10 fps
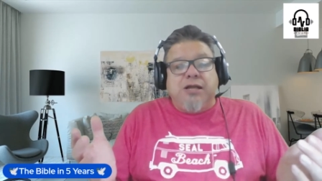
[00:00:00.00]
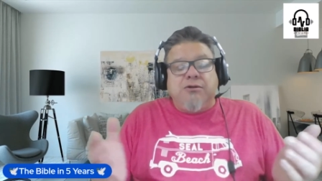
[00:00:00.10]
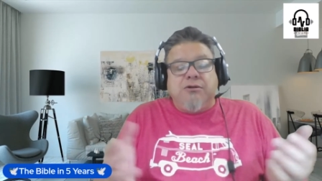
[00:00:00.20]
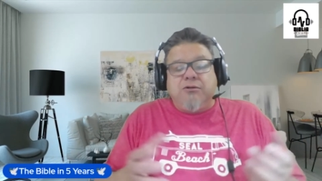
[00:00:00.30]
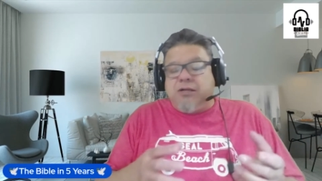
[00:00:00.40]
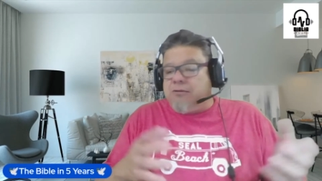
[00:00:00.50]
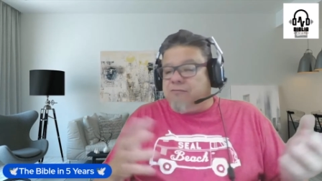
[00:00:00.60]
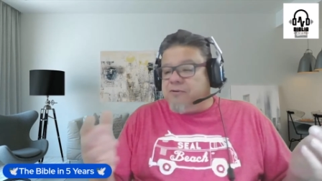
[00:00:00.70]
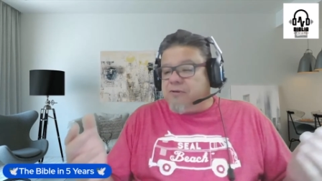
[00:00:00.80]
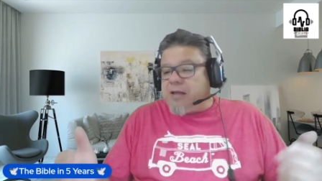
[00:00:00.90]
and you don't even
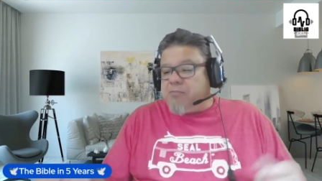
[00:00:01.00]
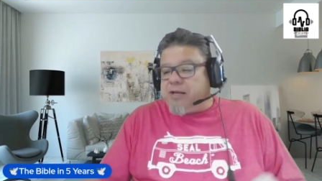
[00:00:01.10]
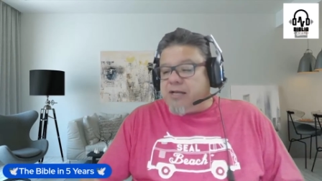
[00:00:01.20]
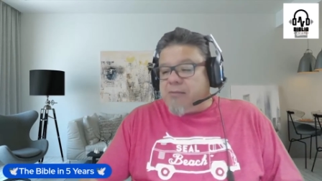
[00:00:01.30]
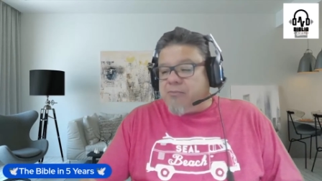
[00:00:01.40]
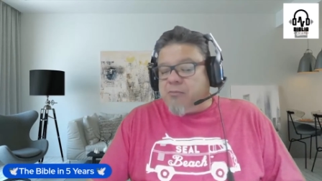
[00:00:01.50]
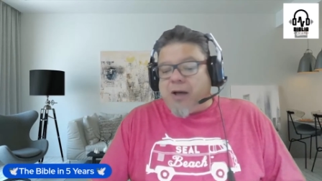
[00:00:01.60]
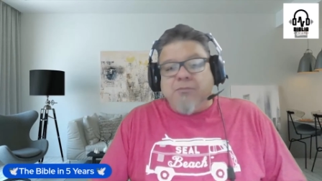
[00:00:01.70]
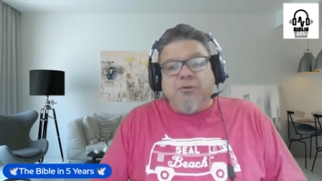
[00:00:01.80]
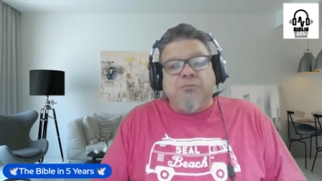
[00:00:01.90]
feel like picking up the Bible,